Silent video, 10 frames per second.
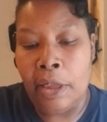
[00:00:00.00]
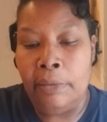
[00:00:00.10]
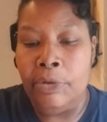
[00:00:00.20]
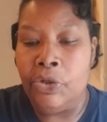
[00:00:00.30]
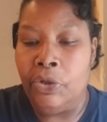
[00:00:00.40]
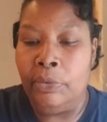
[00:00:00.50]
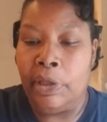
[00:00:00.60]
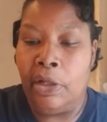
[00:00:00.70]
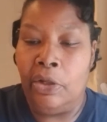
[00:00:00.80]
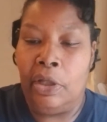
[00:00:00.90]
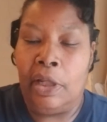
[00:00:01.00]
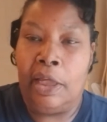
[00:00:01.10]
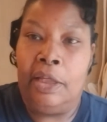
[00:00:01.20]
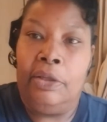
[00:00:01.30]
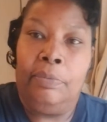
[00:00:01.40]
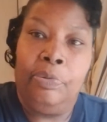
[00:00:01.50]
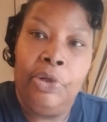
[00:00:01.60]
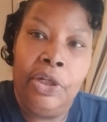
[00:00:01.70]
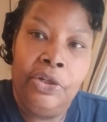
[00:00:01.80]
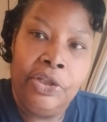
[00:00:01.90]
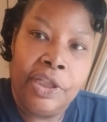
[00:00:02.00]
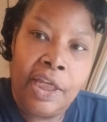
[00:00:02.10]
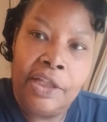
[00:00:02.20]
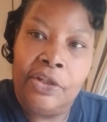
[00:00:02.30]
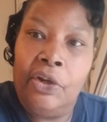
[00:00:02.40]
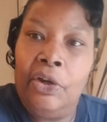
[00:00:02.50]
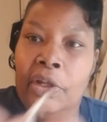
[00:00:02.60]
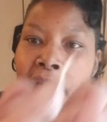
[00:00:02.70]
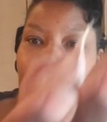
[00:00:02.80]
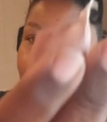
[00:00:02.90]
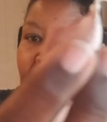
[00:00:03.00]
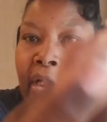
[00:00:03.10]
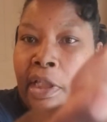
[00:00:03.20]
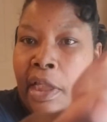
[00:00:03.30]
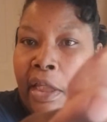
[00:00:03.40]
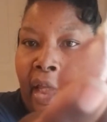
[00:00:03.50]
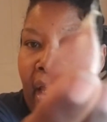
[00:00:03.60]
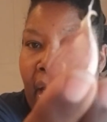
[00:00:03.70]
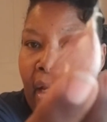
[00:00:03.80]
Let me show you what they look like, and they're pretty good sized garlic. Can you guys see that?